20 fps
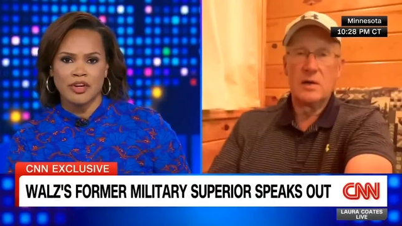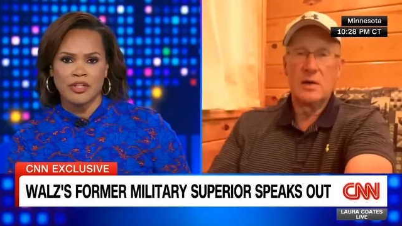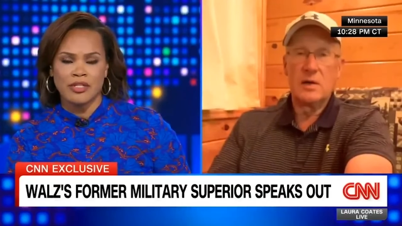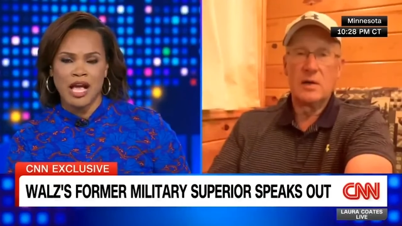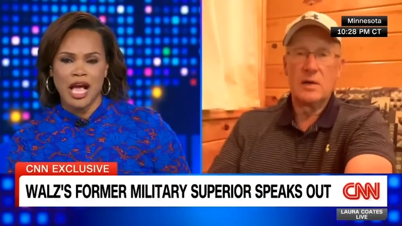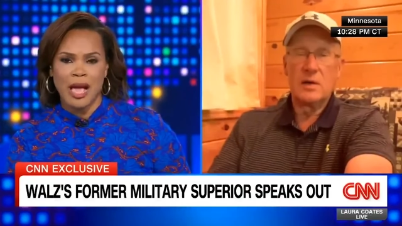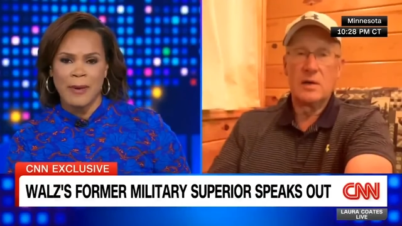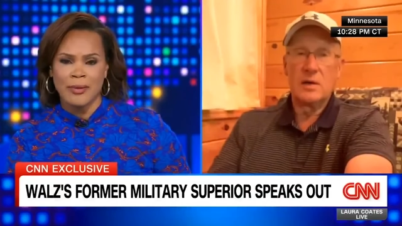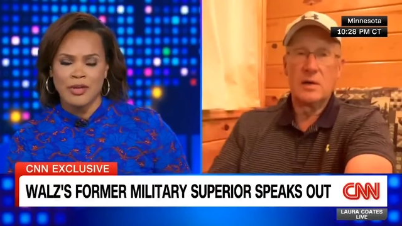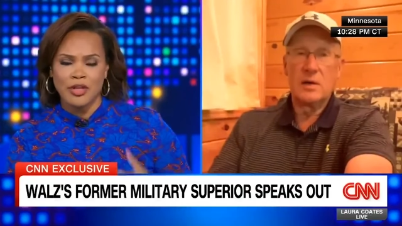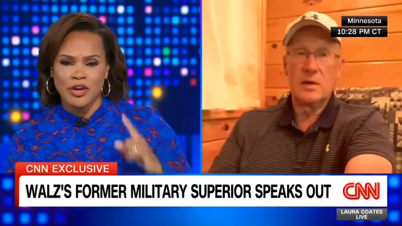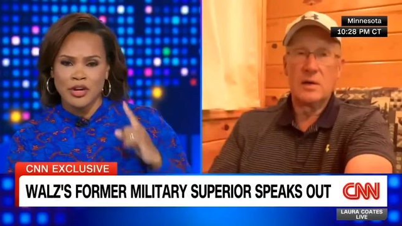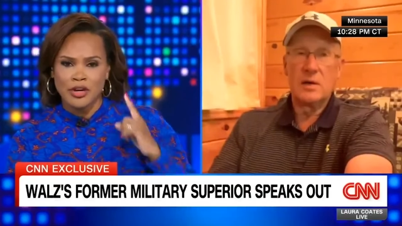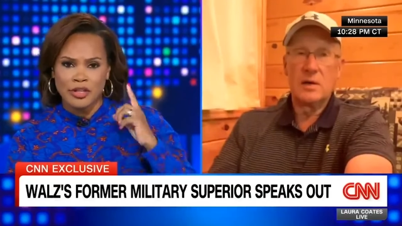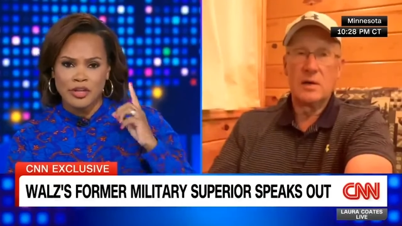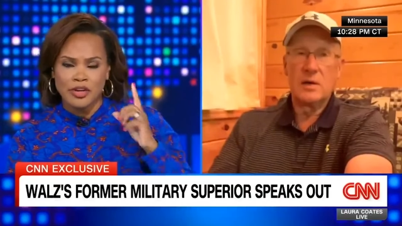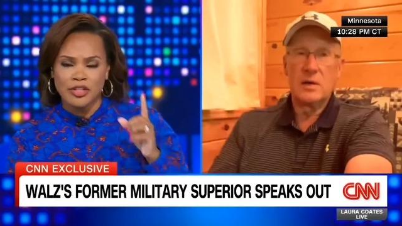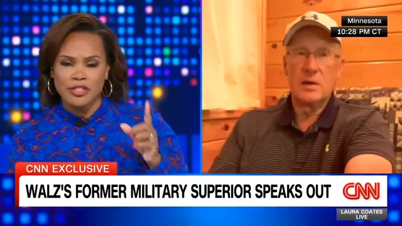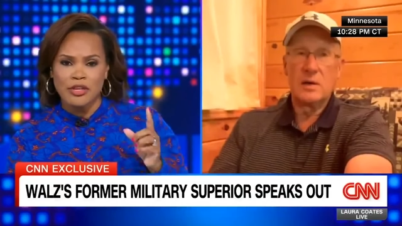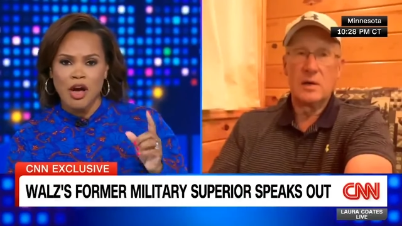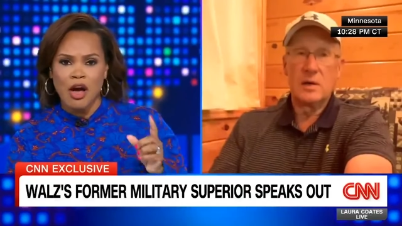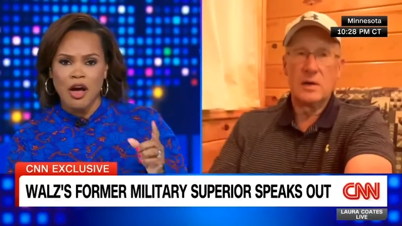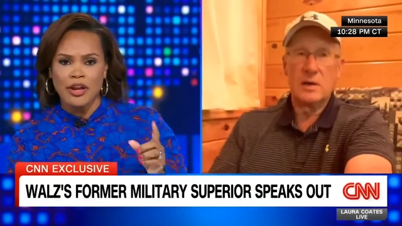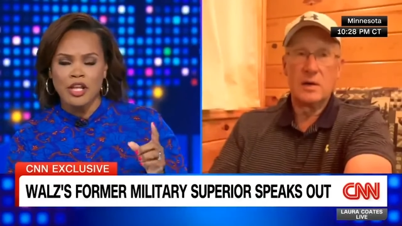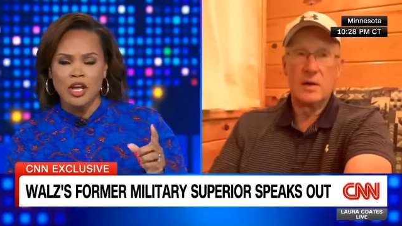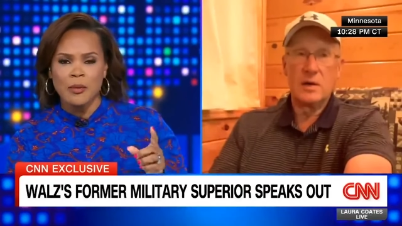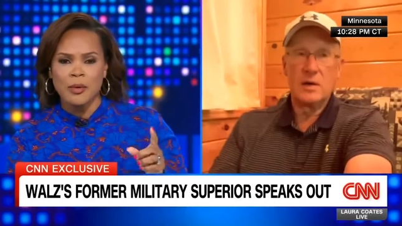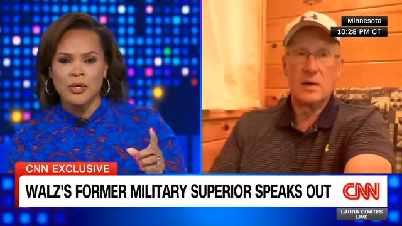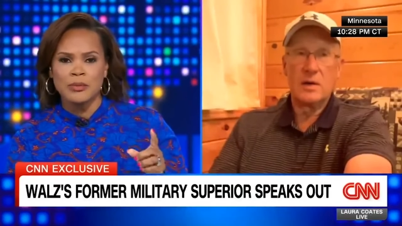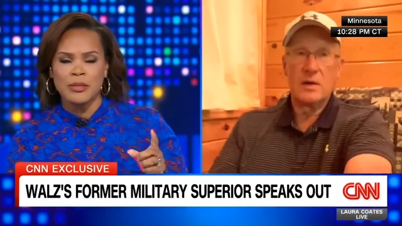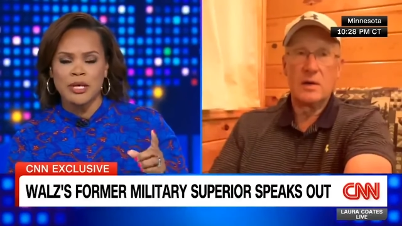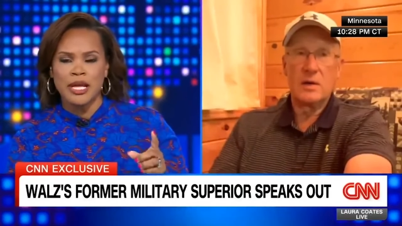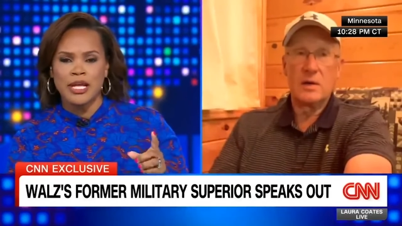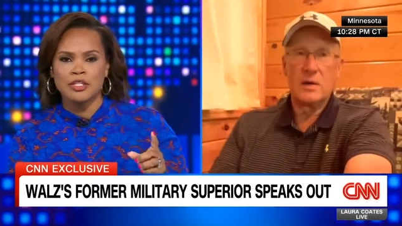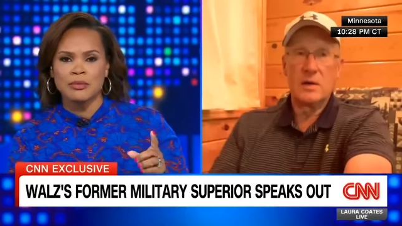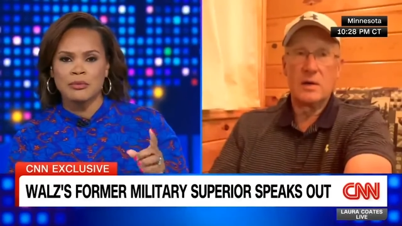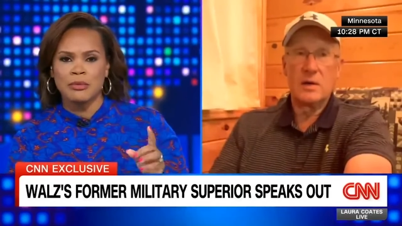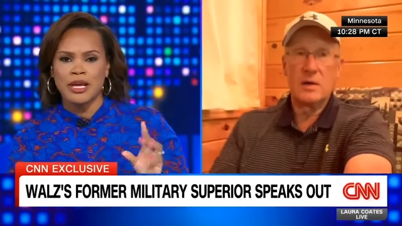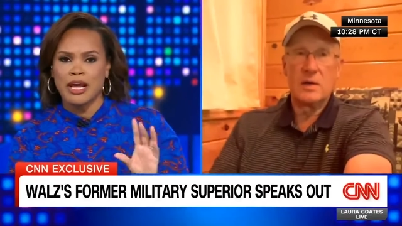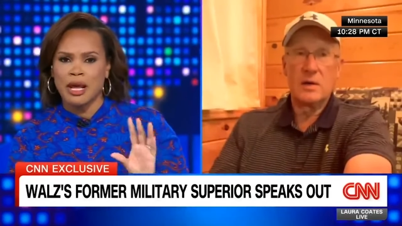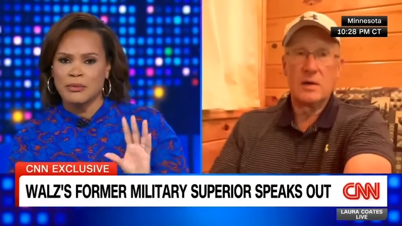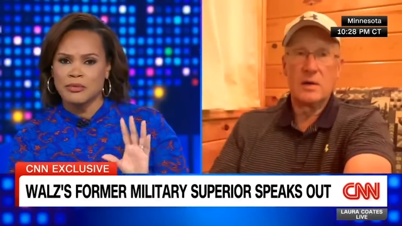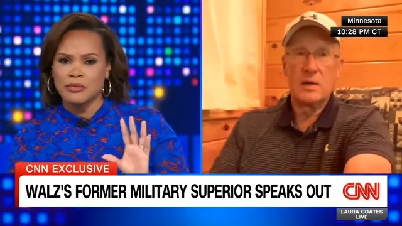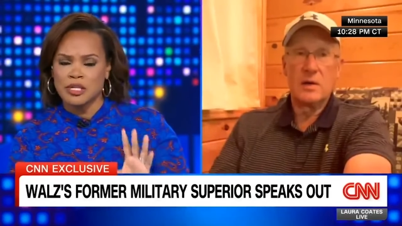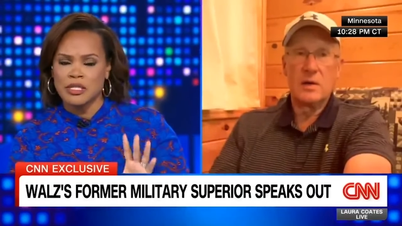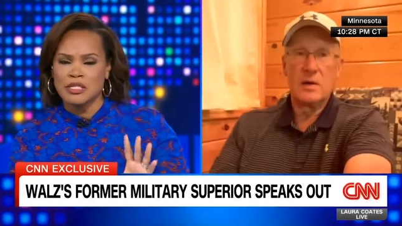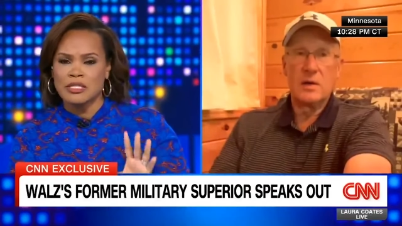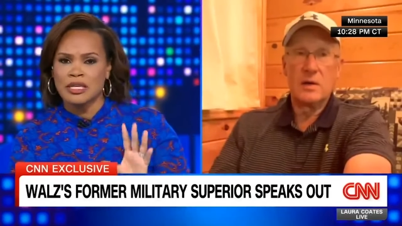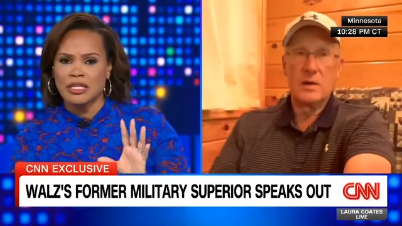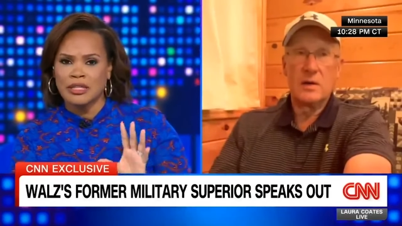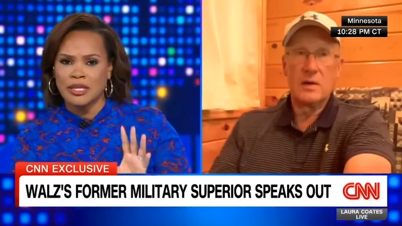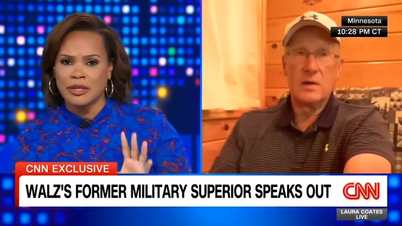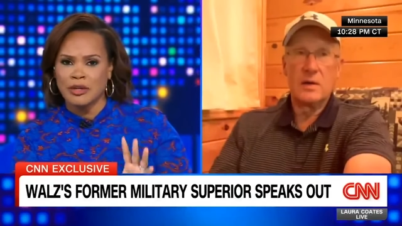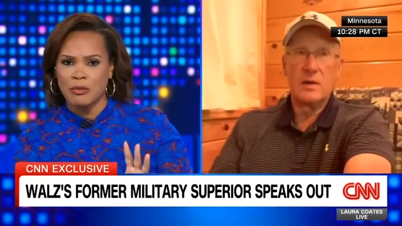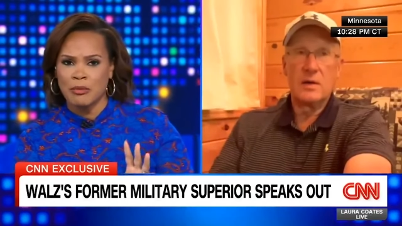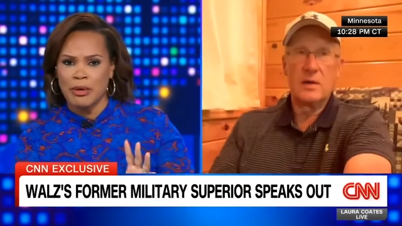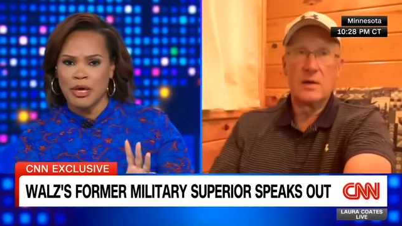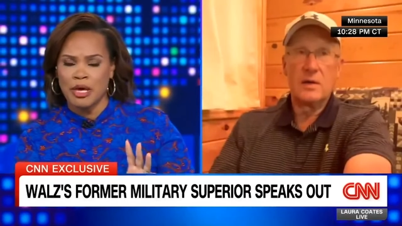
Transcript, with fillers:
Speaker 1: your time, and your, your audio is beginning to break up just a little